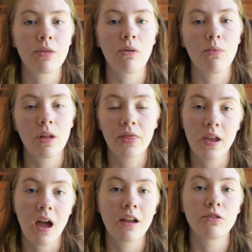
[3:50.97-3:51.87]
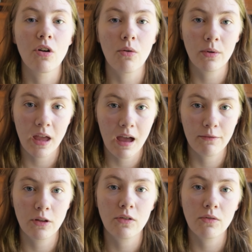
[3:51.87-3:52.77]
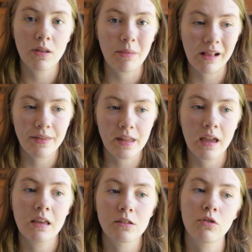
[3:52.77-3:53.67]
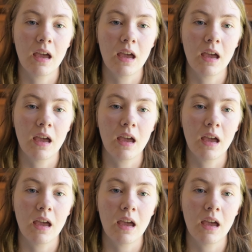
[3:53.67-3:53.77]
the one thing I don't want to have to do in the middle of the night is